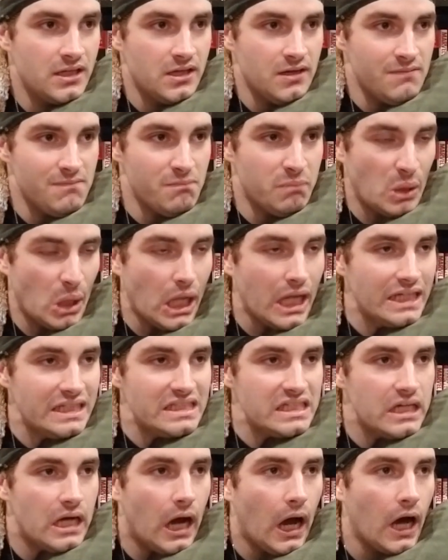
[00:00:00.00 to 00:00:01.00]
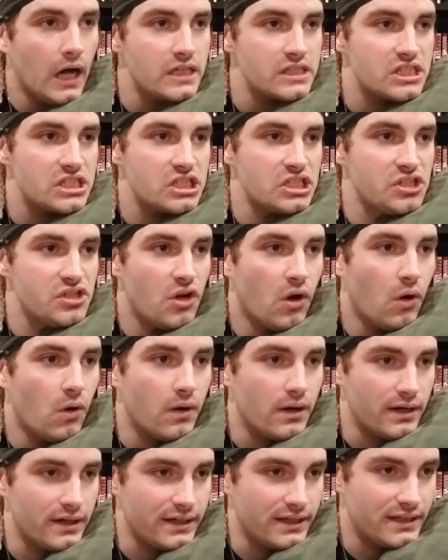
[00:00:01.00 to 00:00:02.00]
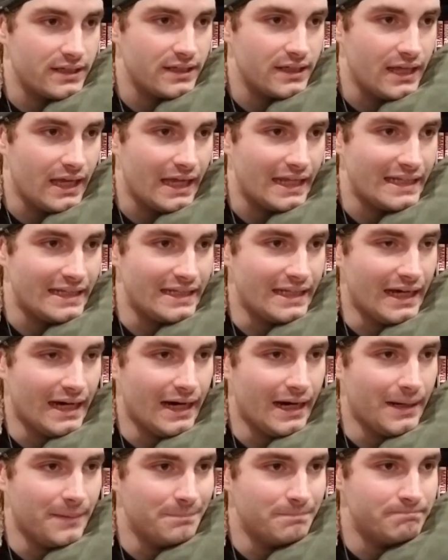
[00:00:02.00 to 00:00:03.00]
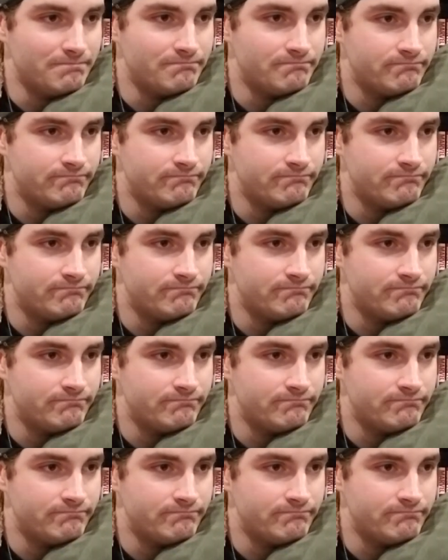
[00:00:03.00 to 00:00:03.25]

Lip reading: Blut Aus Nord. And I'm